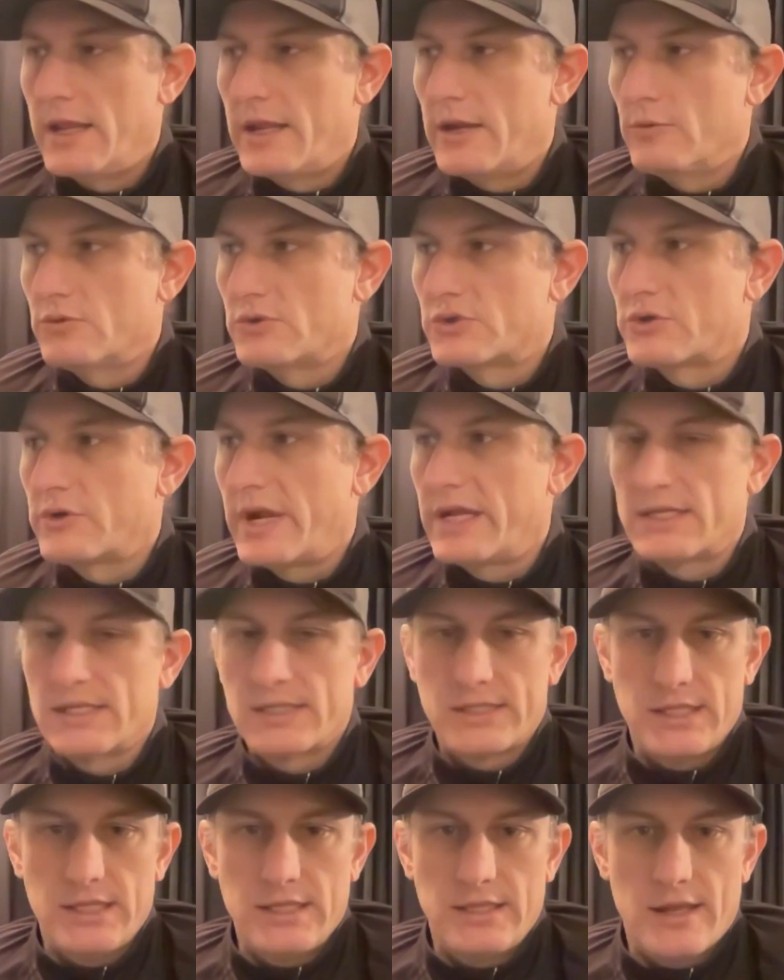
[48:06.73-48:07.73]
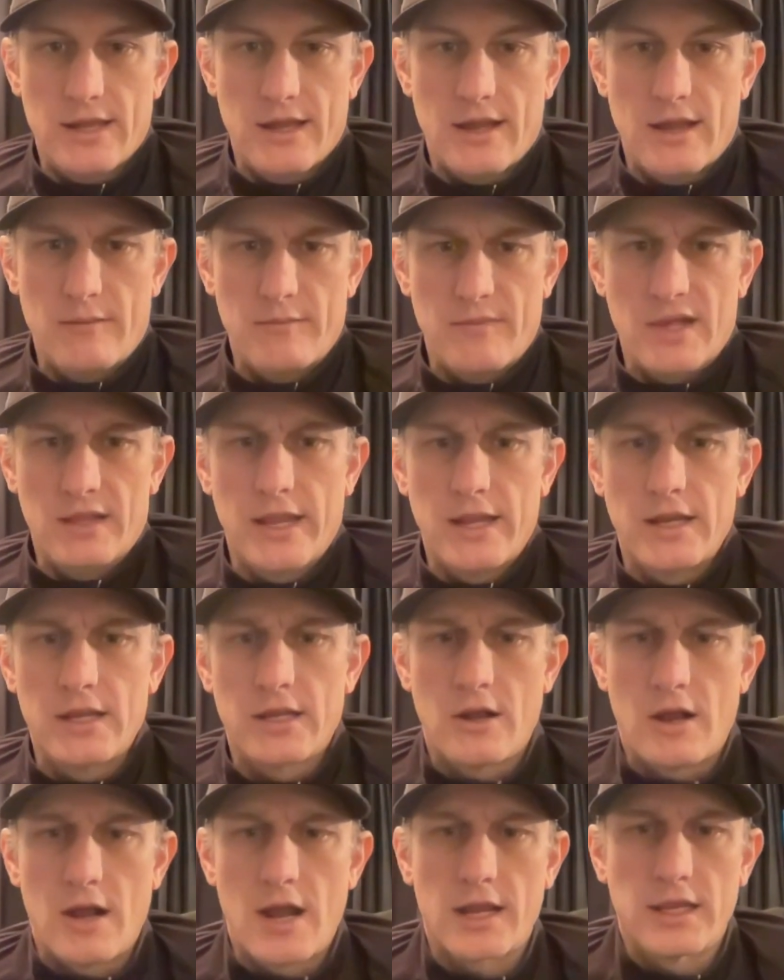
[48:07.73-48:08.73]
and it was great to see the
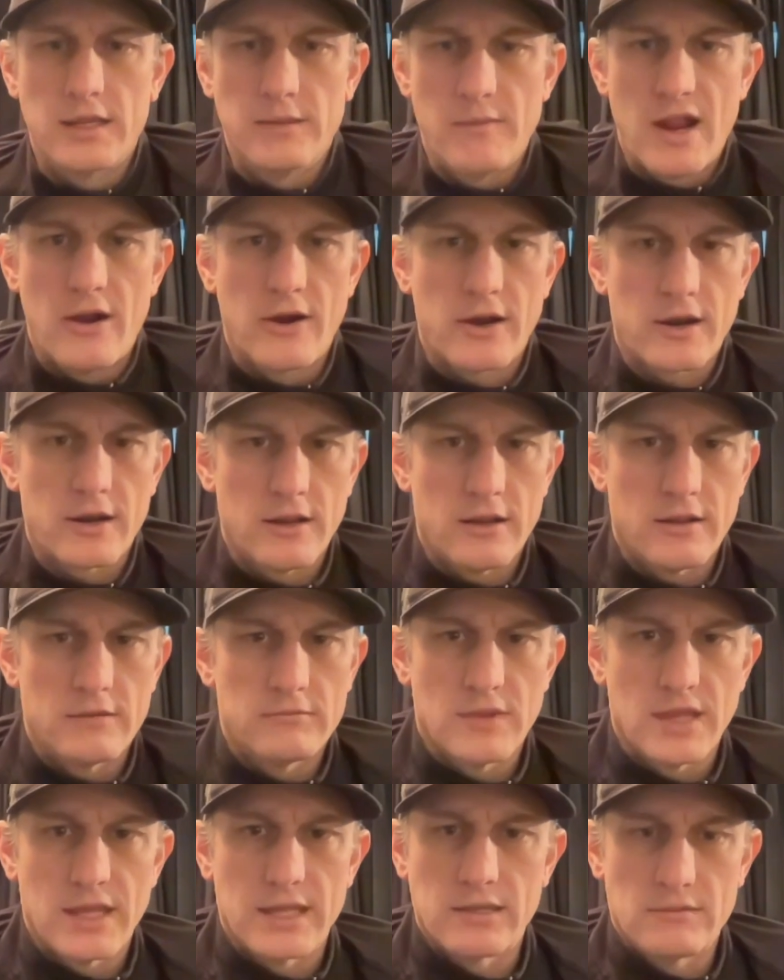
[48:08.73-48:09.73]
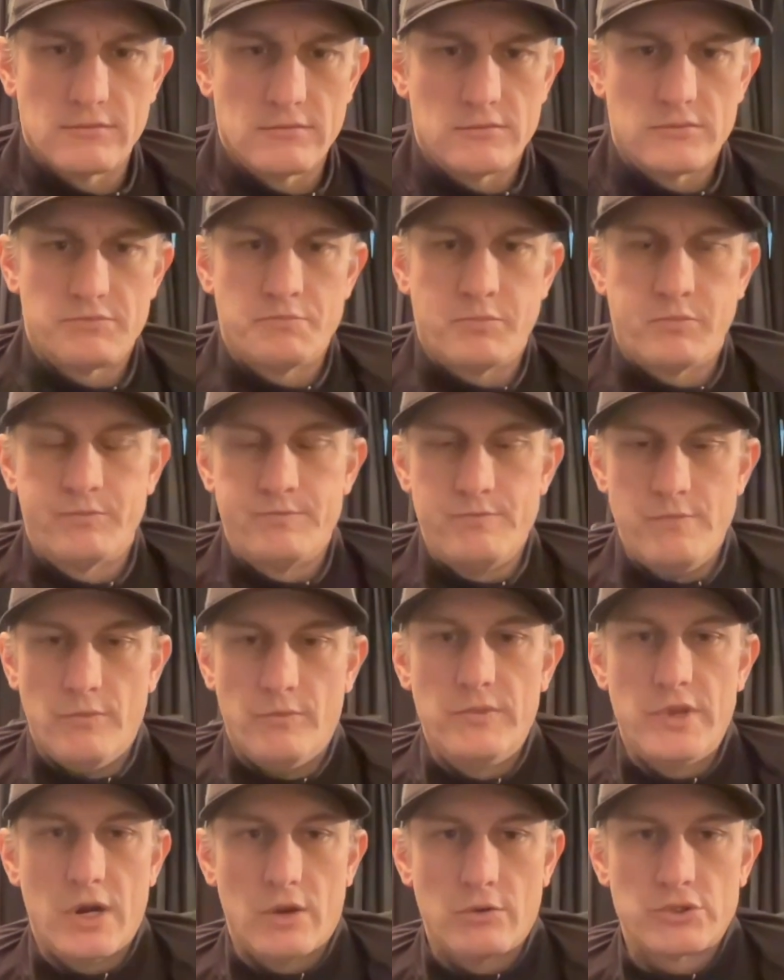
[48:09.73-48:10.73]
Atlantic Hockey America
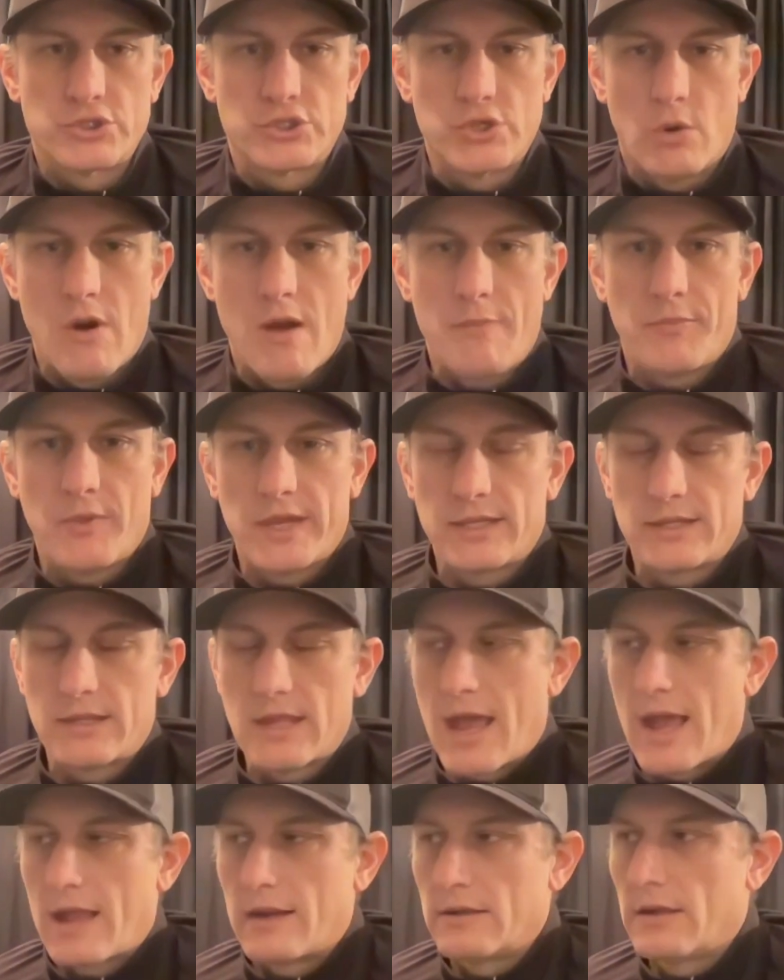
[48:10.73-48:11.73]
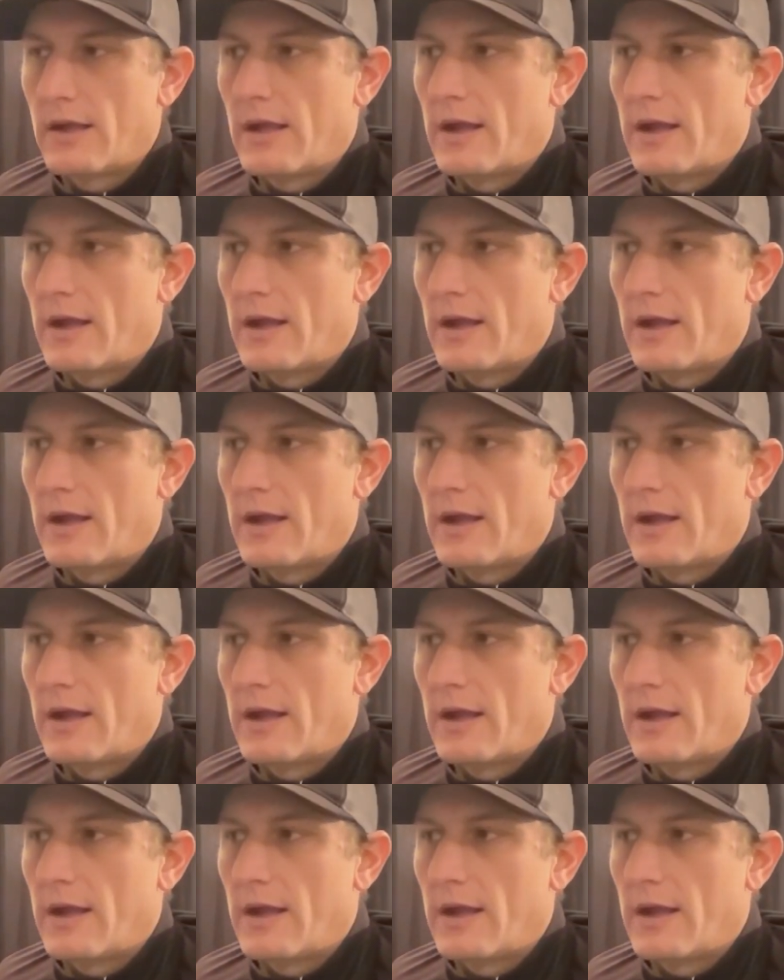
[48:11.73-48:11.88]
show up like that.